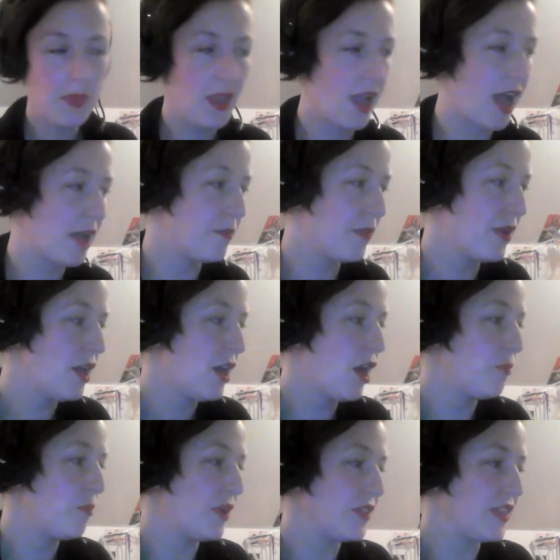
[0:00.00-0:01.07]

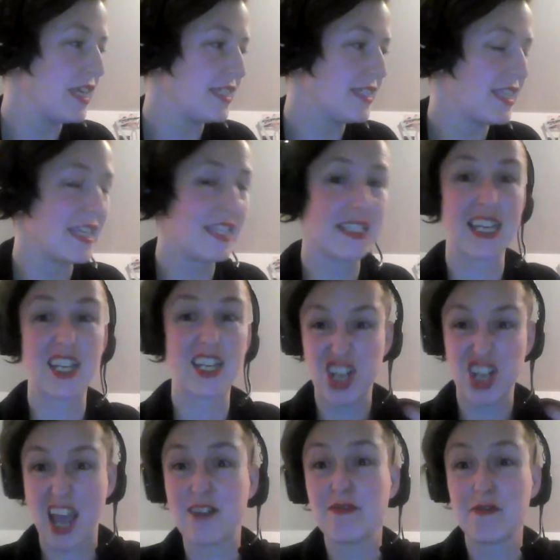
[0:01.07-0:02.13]
But these things like
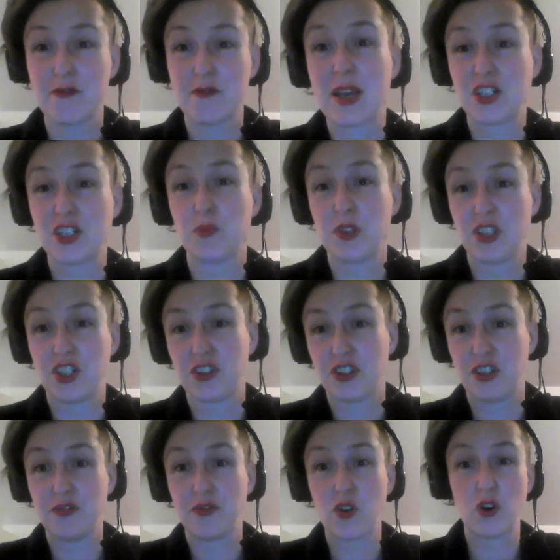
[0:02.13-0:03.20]
share information with each other.
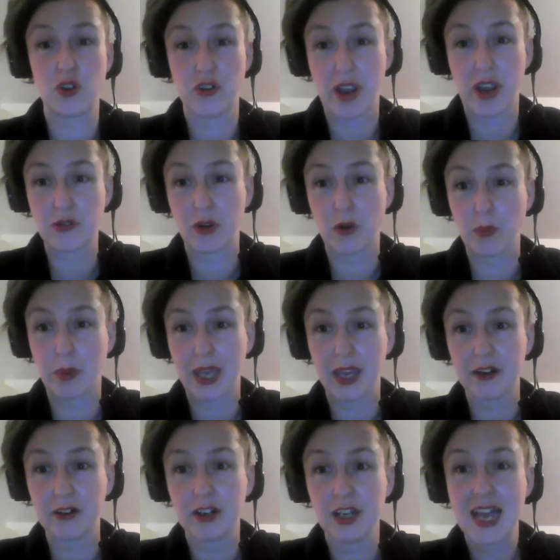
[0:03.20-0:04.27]
You've got a great group
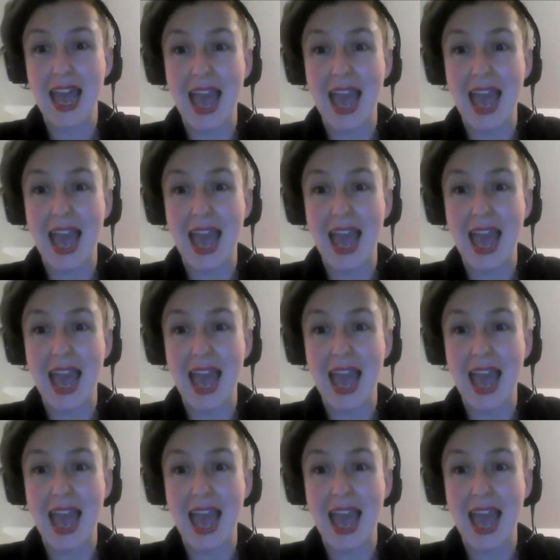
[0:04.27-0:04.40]
here.